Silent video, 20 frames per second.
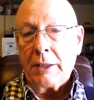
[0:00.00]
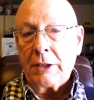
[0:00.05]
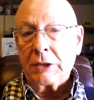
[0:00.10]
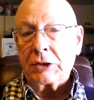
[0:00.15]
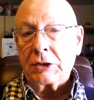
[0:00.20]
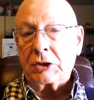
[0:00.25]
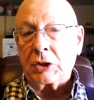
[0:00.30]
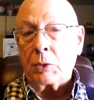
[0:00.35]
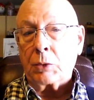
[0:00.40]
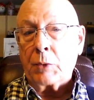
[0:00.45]

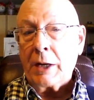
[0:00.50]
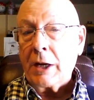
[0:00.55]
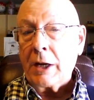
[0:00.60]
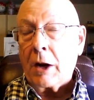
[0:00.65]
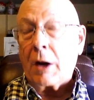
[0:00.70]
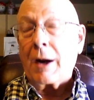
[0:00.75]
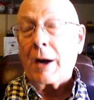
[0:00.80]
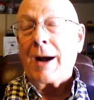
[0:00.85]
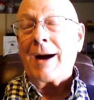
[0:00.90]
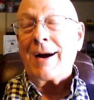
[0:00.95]
So we
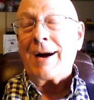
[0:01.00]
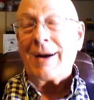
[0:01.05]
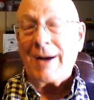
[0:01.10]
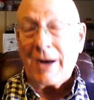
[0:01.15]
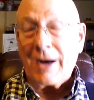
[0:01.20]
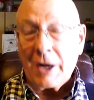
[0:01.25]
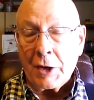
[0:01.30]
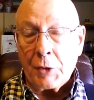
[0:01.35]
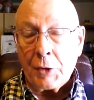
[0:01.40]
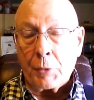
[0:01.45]
are
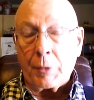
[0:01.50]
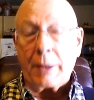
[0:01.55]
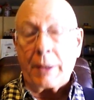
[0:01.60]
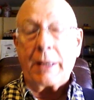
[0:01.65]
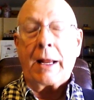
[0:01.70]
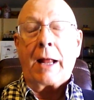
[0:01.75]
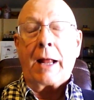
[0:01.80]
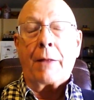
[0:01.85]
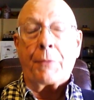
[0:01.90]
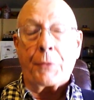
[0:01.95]

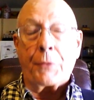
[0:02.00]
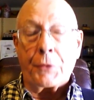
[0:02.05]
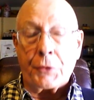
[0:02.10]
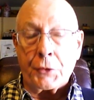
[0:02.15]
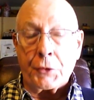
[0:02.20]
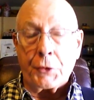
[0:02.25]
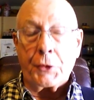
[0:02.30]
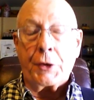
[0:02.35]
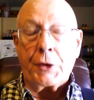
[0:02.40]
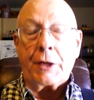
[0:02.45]

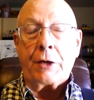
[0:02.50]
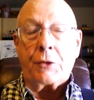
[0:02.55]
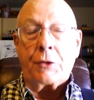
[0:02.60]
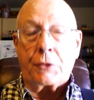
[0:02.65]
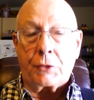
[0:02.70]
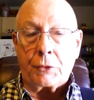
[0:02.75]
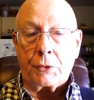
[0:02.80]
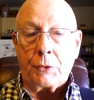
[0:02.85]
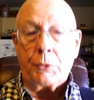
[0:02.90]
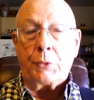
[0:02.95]

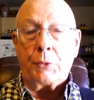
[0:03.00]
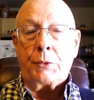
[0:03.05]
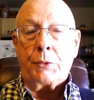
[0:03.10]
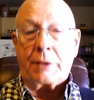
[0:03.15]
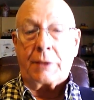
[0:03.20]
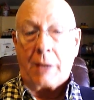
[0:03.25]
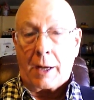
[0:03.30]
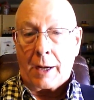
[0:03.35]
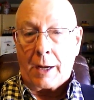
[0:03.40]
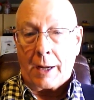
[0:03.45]
132
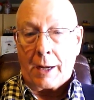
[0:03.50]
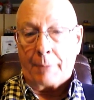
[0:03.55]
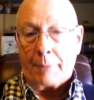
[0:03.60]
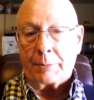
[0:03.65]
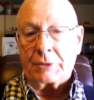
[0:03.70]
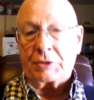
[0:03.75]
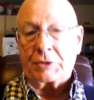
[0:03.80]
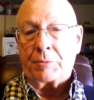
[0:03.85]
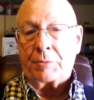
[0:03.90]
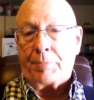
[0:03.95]

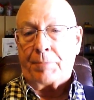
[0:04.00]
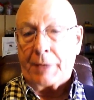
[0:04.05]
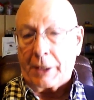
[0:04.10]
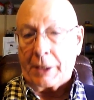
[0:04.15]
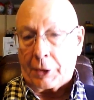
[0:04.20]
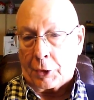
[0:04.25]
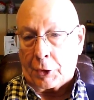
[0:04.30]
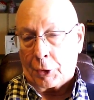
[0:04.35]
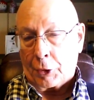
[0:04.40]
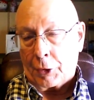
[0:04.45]
times
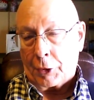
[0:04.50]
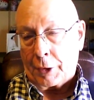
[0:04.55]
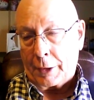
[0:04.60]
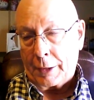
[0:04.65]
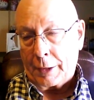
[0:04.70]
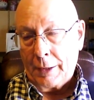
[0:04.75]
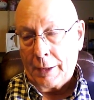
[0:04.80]
bigger